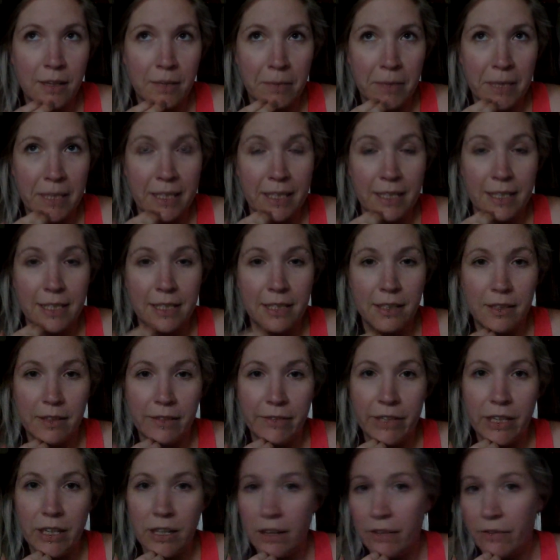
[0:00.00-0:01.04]
He does still
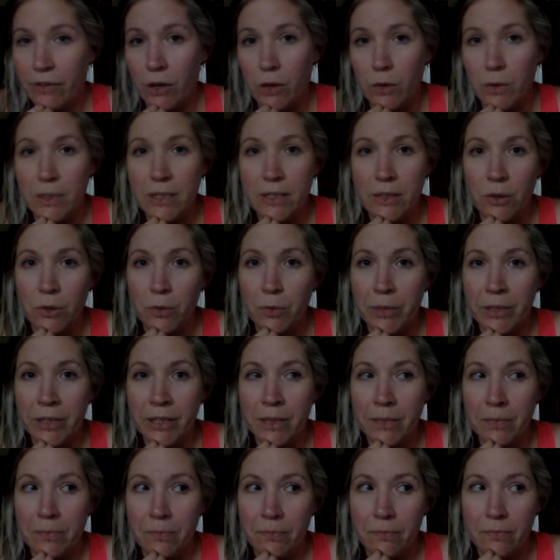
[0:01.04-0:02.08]
live there. I've always opened
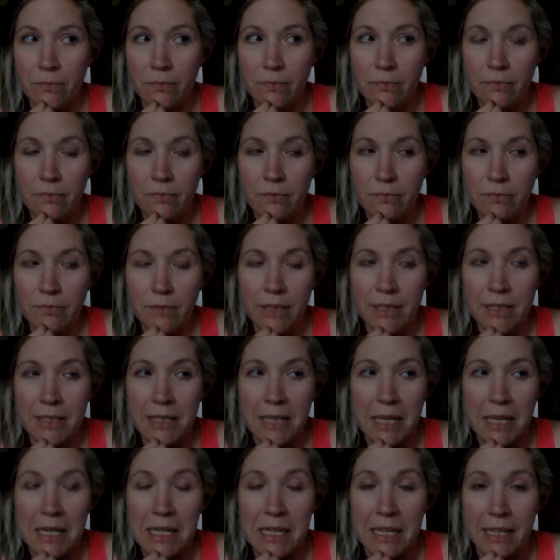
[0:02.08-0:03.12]
up and
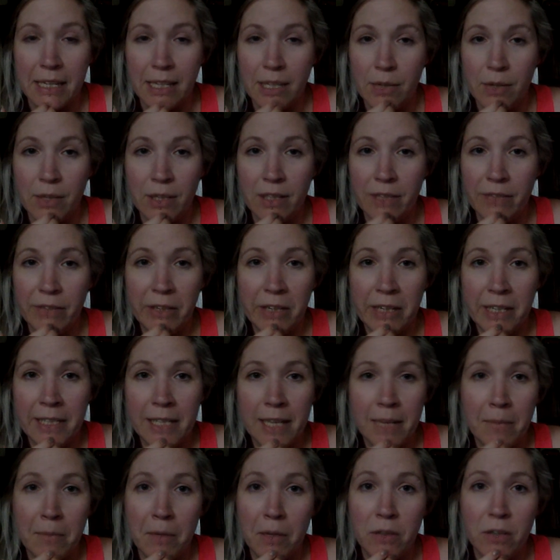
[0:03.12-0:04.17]
said, like, you can live here
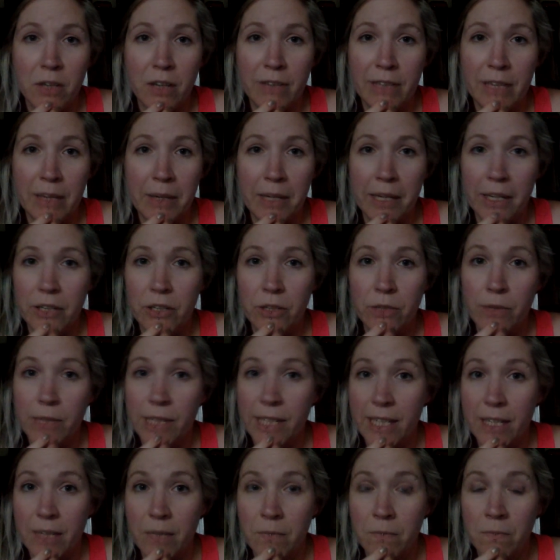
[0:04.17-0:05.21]
anytime. I'll drive down and get you right
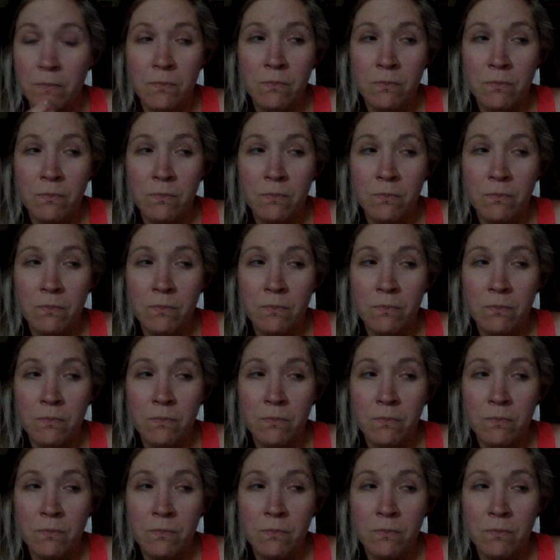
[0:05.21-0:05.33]
now.